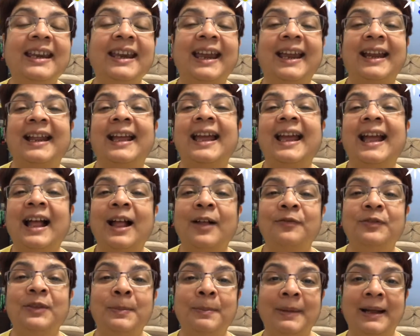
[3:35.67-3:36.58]
Can I
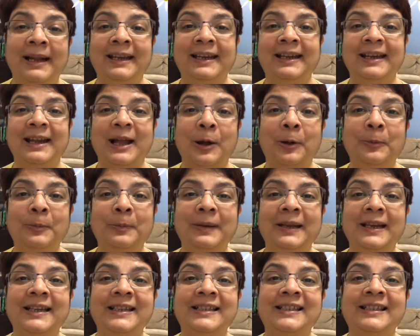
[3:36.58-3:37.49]
Have the Money Now
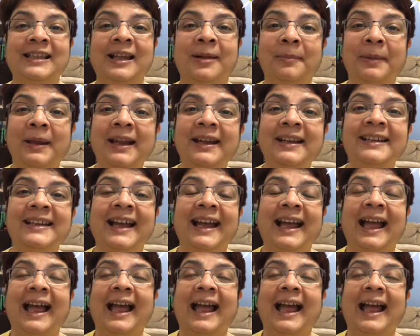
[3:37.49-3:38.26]
Please Summit,